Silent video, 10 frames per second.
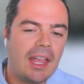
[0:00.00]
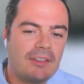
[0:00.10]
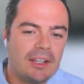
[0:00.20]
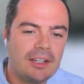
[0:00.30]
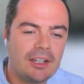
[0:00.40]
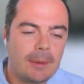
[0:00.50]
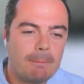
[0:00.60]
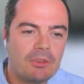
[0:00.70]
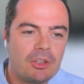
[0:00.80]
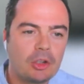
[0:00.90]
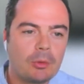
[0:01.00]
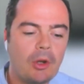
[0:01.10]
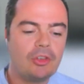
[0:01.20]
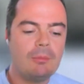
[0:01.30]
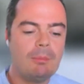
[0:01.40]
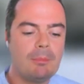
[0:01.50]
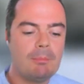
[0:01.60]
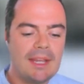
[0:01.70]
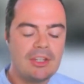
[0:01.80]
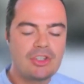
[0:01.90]
And I suppose
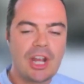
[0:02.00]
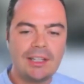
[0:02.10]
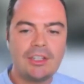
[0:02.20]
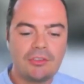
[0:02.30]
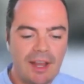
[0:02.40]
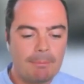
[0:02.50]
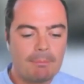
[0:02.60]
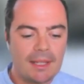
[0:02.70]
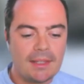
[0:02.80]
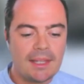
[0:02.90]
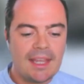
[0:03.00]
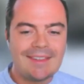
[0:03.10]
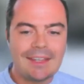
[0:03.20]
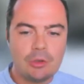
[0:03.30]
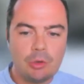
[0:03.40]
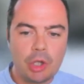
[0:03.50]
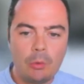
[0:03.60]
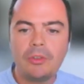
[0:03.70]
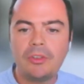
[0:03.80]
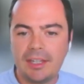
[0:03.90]
the big challenge of admin is that you
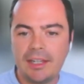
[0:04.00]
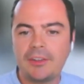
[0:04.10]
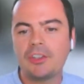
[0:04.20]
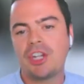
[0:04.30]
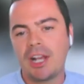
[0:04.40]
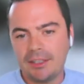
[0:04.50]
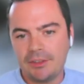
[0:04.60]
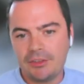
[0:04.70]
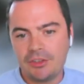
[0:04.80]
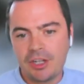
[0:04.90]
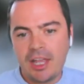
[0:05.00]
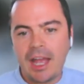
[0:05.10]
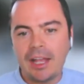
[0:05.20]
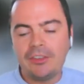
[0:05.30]
don't see it as a challenge.